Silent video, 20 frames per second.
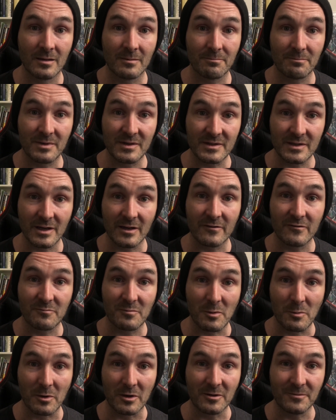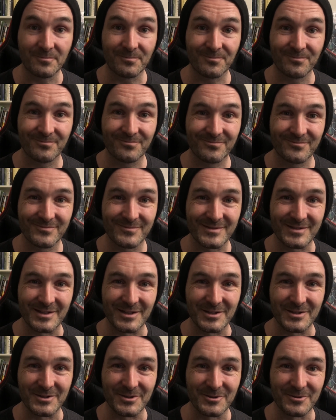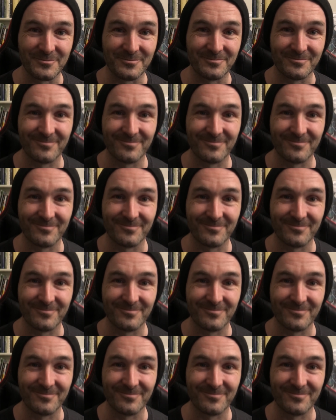Be safe, be well. See you soon.